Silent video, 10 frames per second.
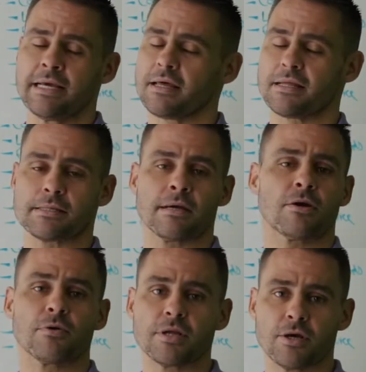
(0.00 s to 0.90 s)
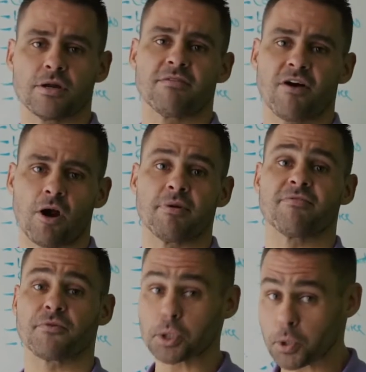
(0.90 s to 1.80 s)
That's not a really good environment
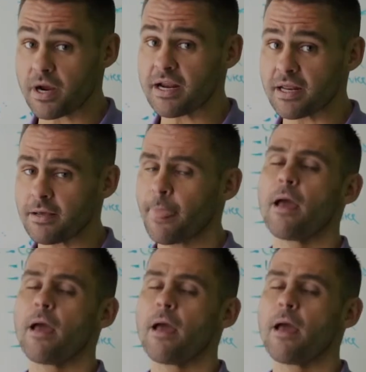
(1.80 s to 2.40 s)
for trading,